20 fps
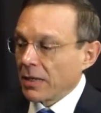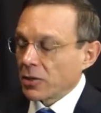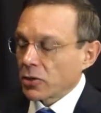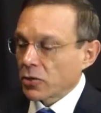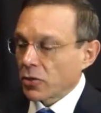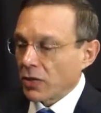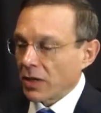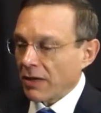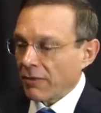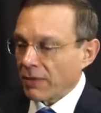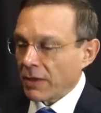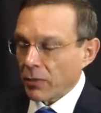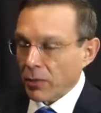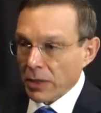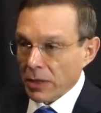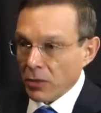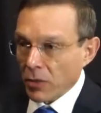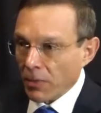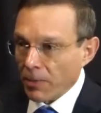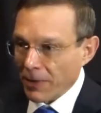So if there were
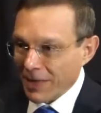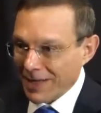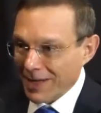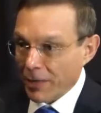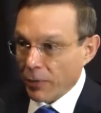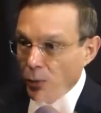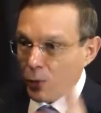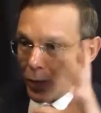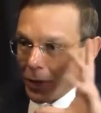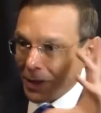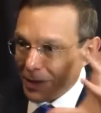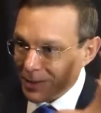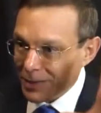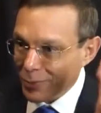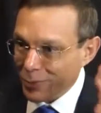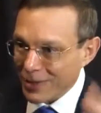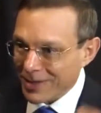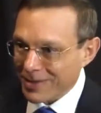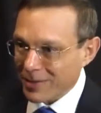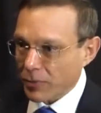no, in a world
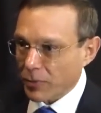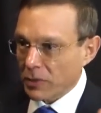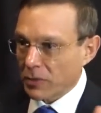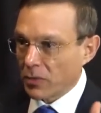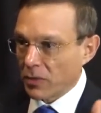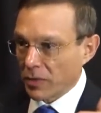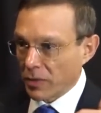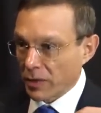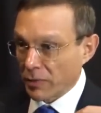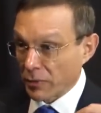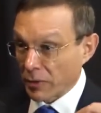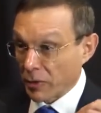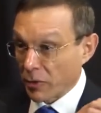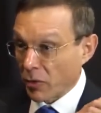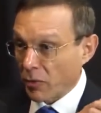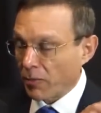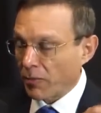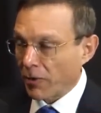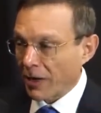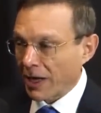where there were no
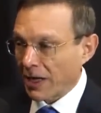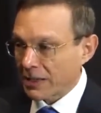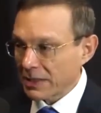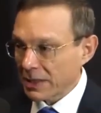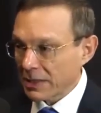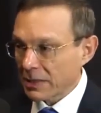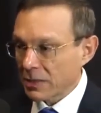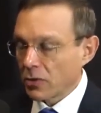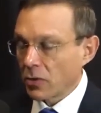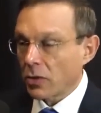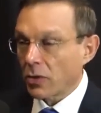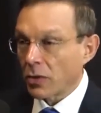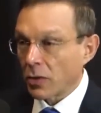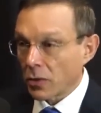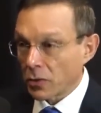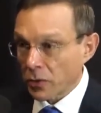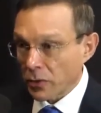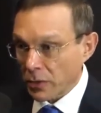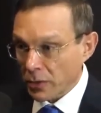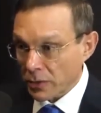prizes, no
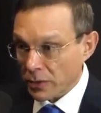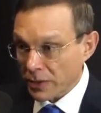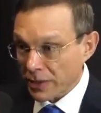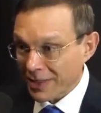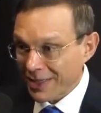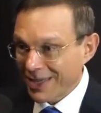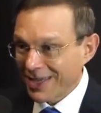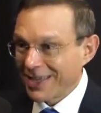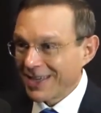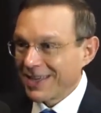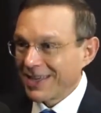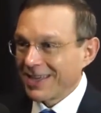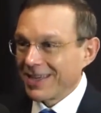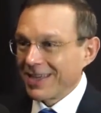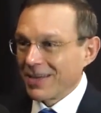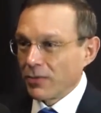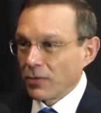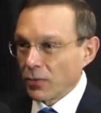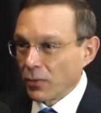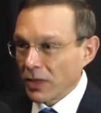honors,
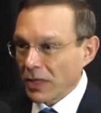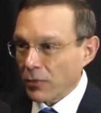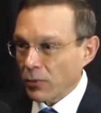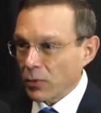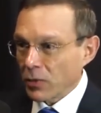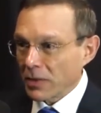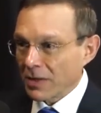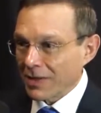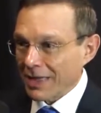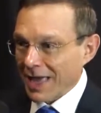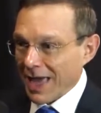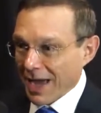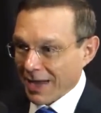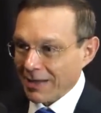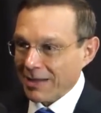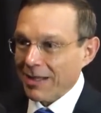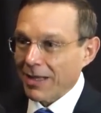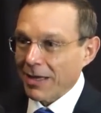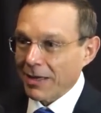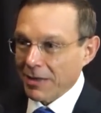we would
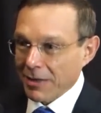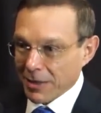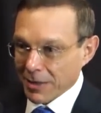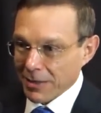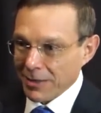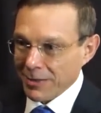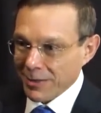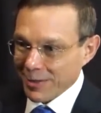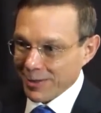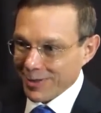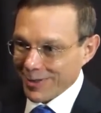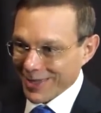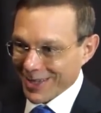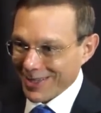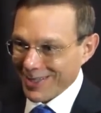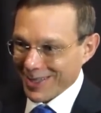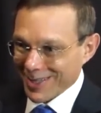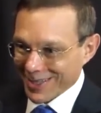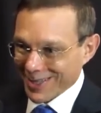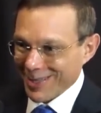act like kids,
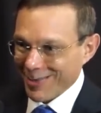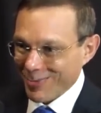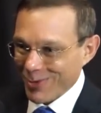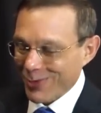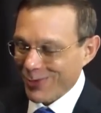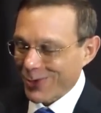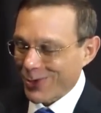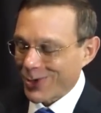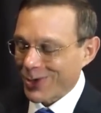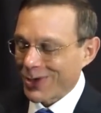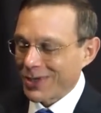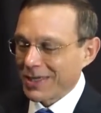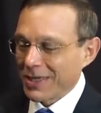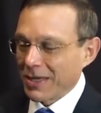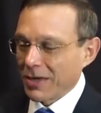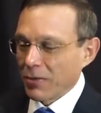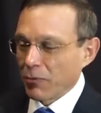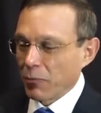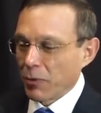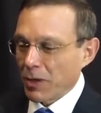as I said before.
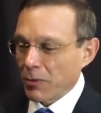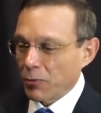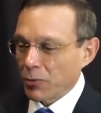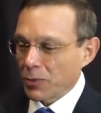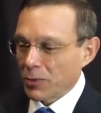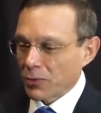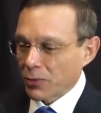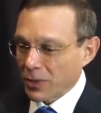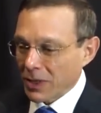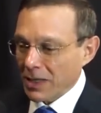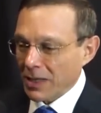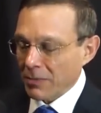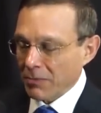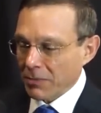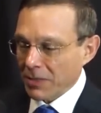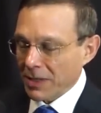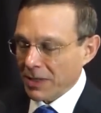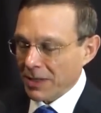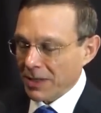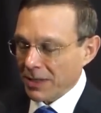We would really
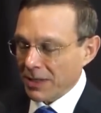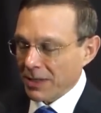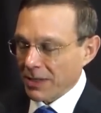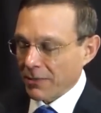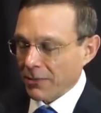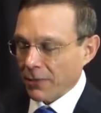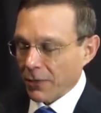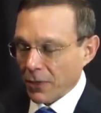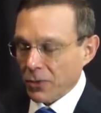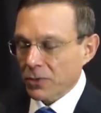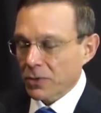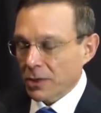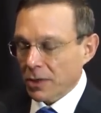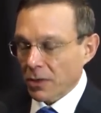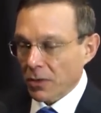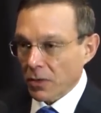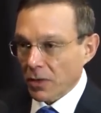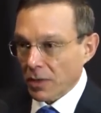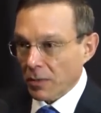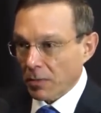be focusing
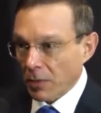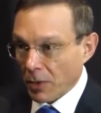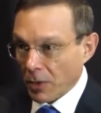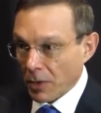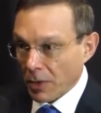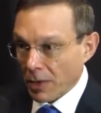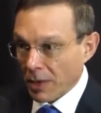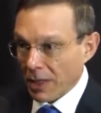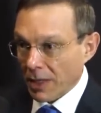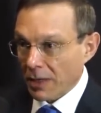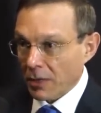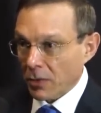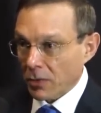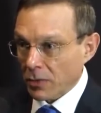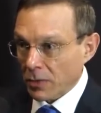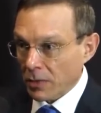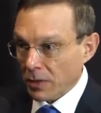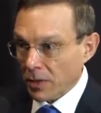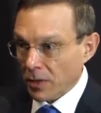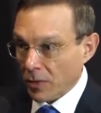on the ball and not
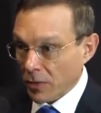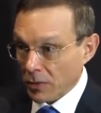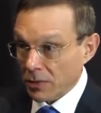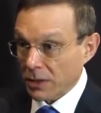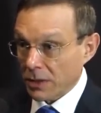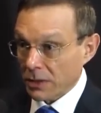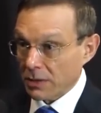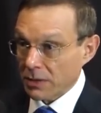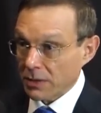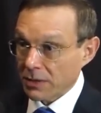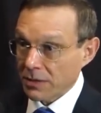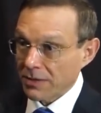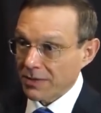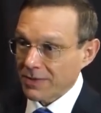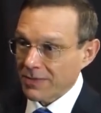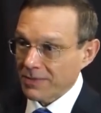on the audience. Yeah,